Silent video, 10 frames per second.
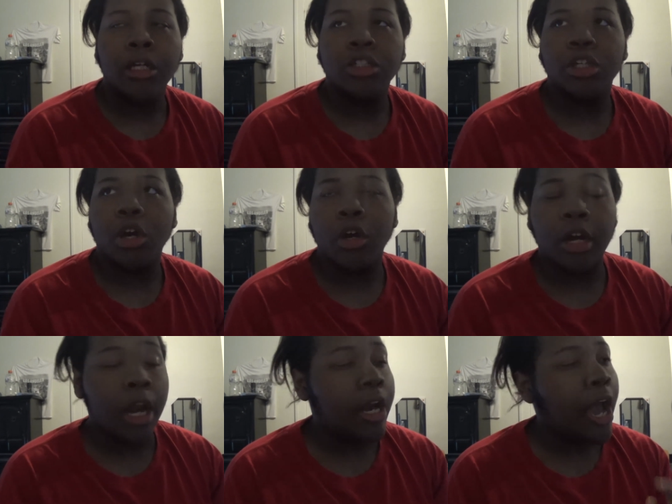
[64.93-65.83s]
So
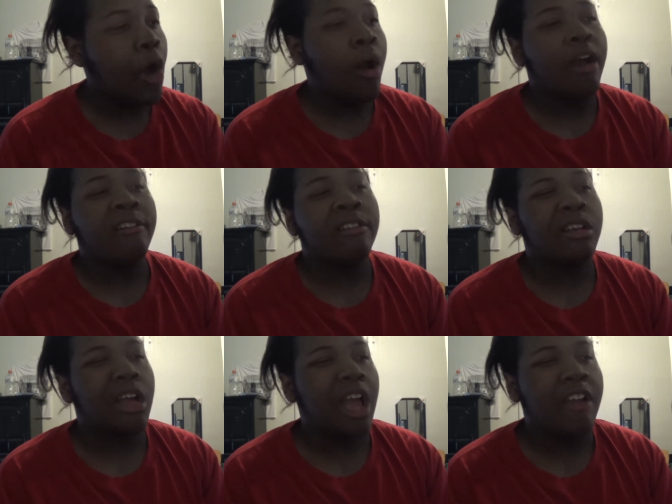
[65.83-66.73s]
now I
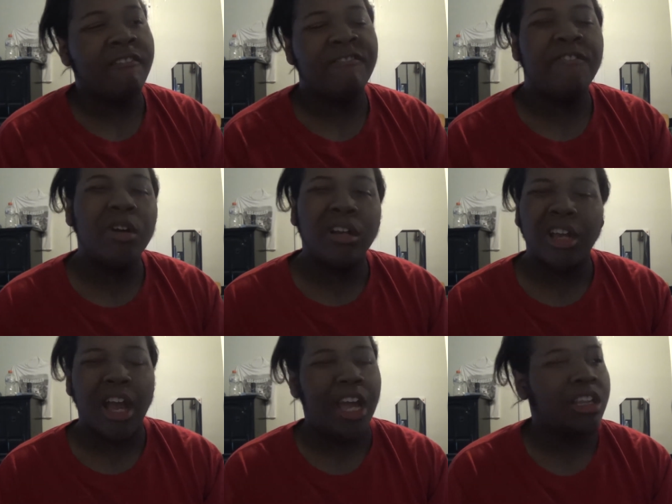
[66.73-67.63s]
I full
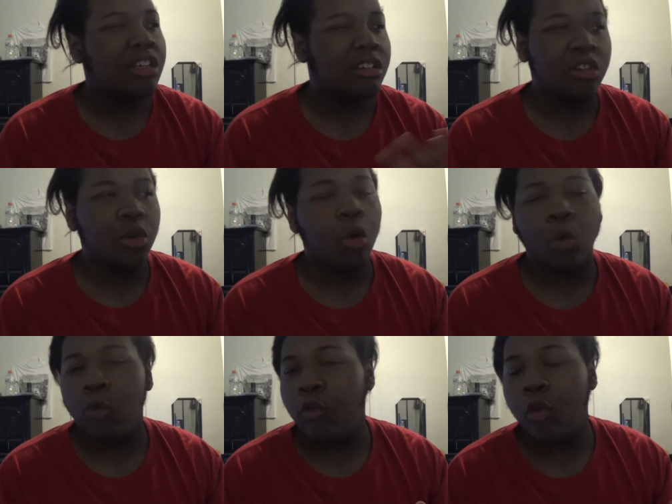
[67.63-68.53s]
I had to
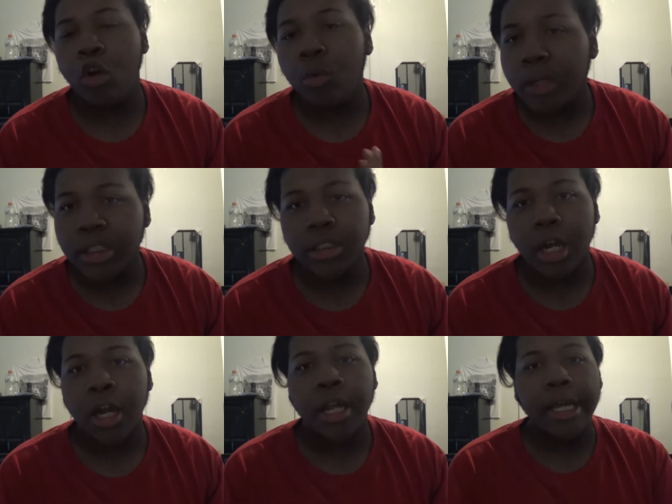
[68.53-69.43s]
do a full
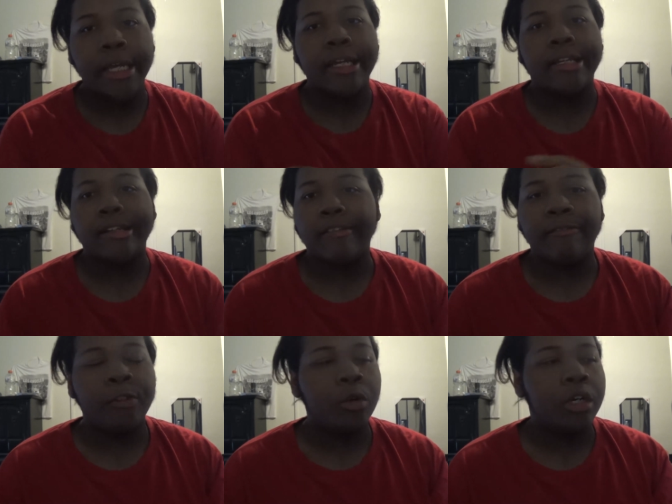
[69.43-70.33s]
restart,
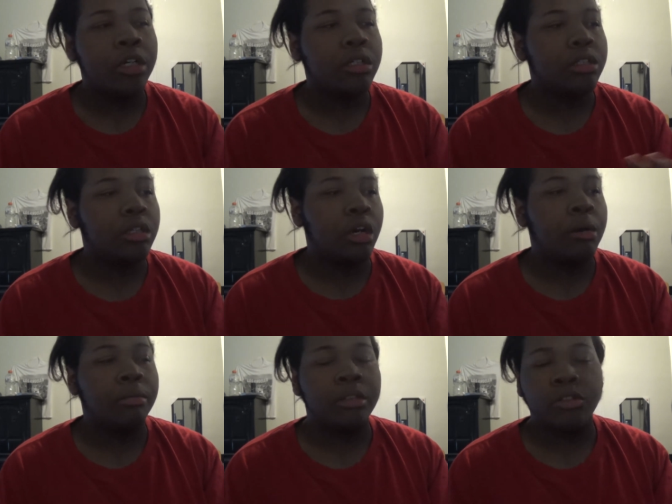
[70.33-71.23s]
full
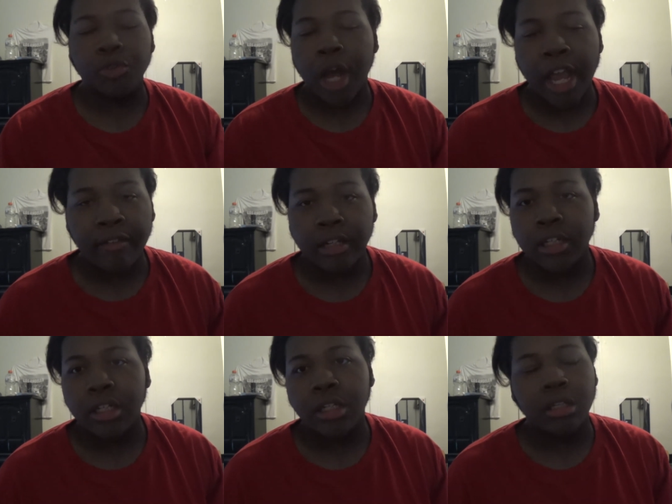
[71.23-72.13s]
um, drive
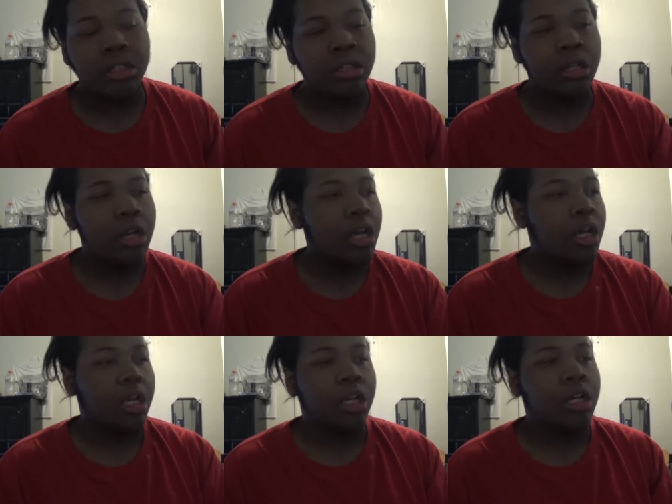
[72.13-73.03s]
clean.
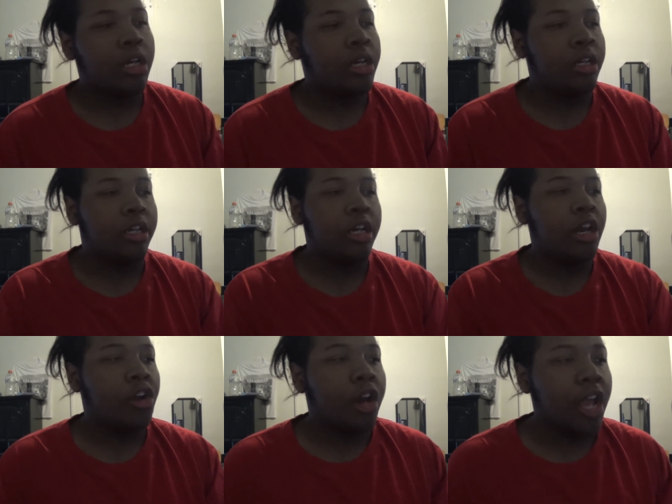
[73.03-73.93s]
It clean
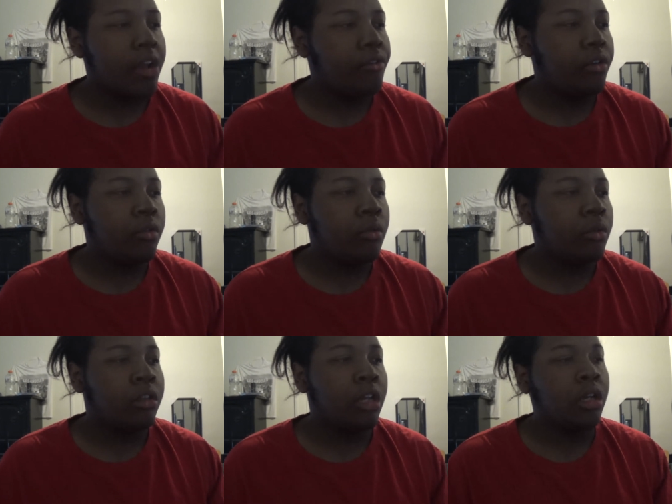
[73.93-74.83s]
cleared
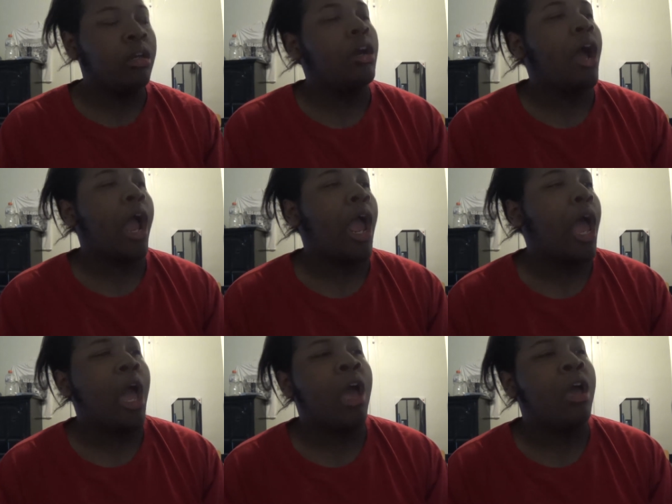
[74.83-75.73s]
everything I
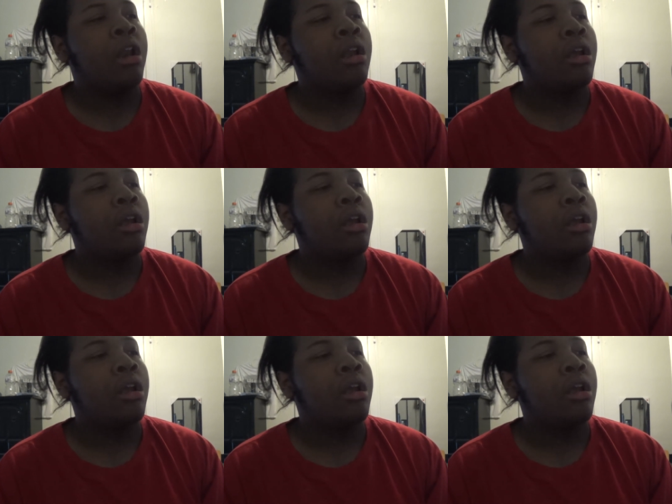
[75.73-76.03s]
had.